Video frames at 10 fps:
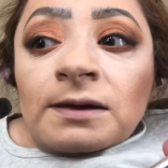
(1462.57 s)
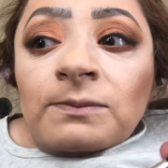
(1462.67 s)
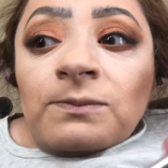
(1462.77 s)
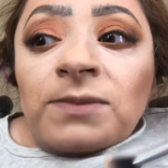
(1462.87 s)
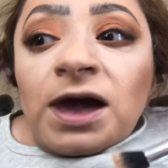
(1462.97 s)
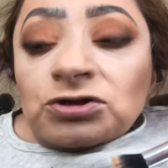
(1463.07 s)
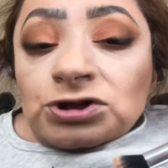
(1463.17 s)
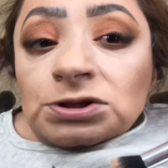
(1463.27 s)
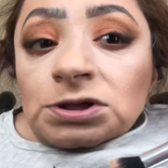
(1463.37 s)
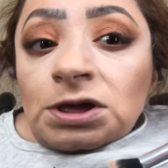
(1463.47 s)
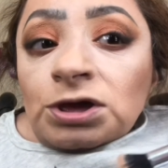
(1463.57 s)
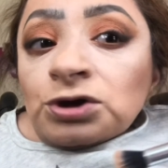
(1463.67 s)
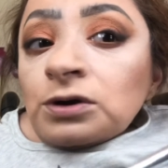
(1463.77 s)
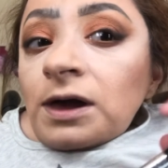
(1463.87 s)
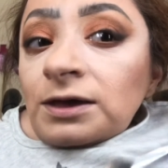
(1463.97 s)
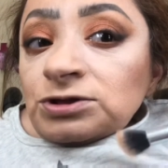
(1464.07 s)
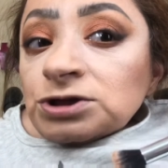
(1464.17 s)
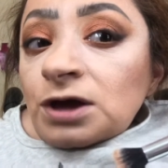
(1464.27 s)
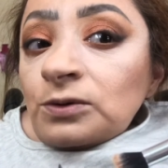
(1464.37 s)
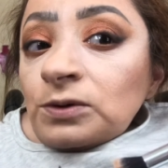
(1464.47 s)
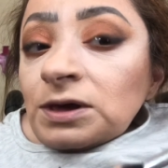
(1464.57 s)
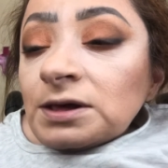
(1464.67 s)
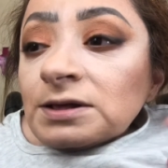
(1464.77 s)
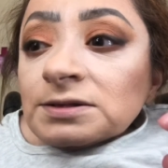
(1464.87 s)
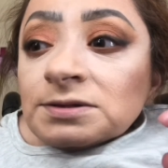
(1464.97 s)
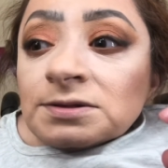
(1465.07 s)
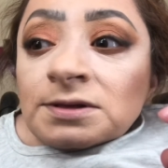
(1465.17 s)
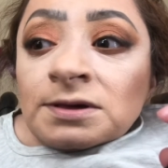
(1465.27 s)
magically your eyeshadow is